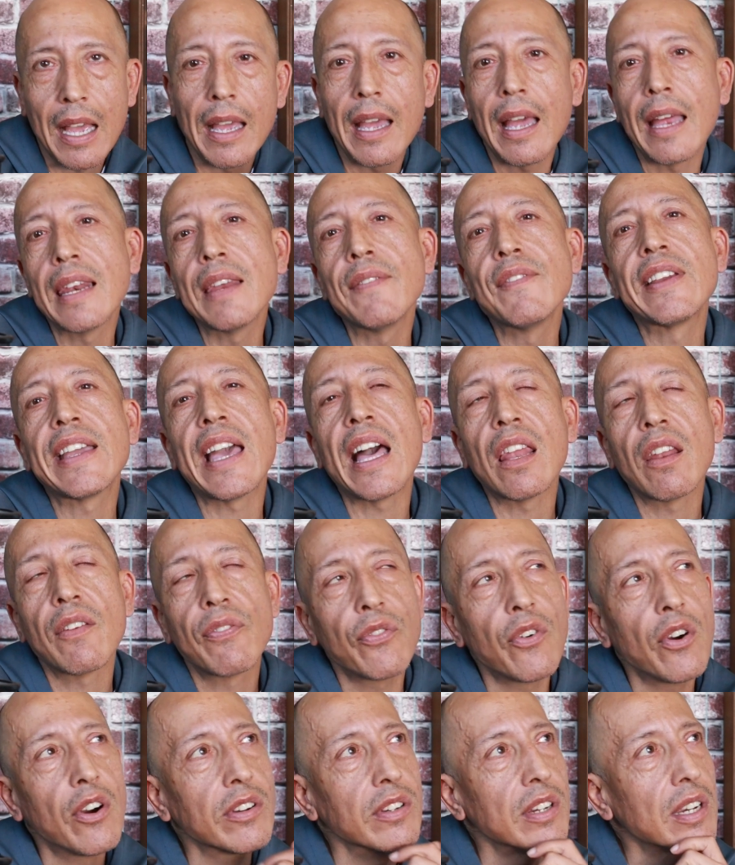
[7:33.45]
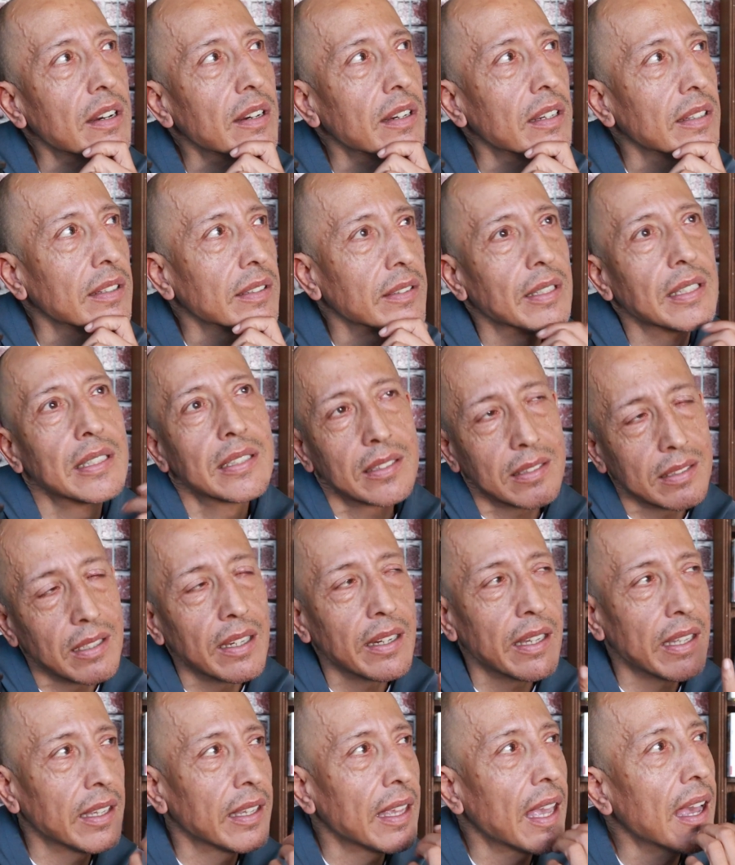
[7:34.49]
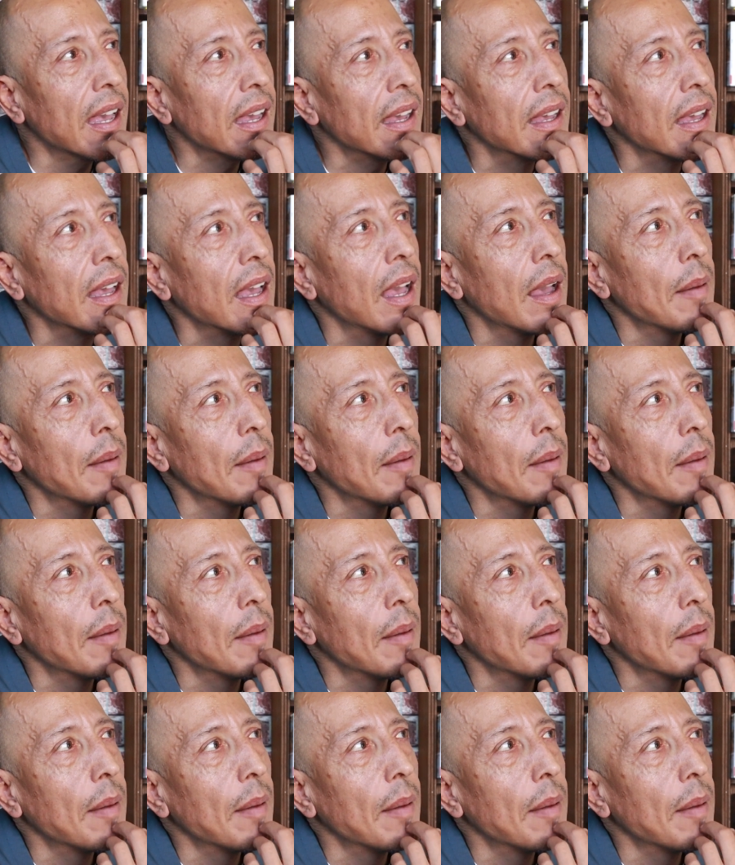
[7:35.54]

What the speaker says: I live in California. It's sunny, yeah.